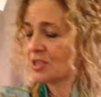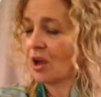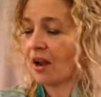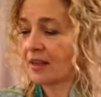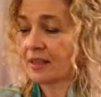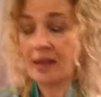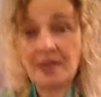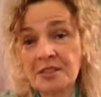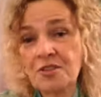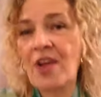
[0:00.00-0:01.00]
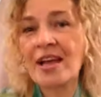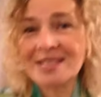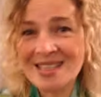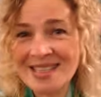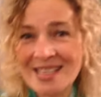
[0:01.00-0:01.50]
solid color
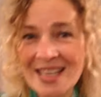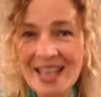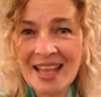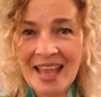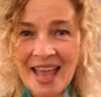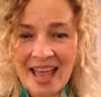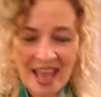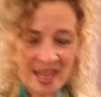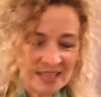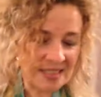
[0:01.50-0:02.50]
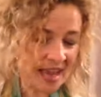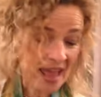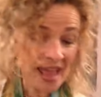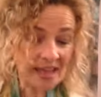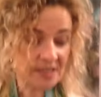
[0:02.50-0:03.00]
dress, and
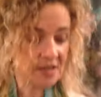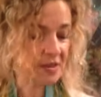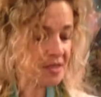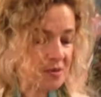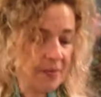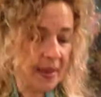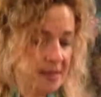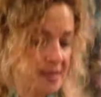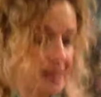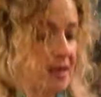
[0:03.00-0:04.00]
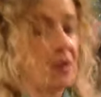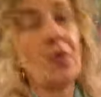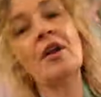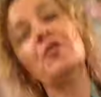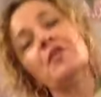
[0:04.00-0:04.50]
add this amazing
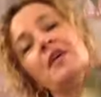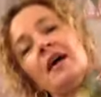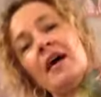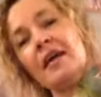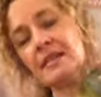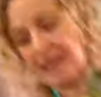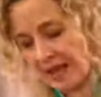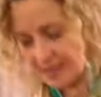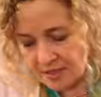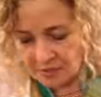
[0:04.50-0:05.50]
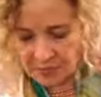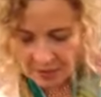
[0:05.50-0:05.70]
one-of-a-kind accent,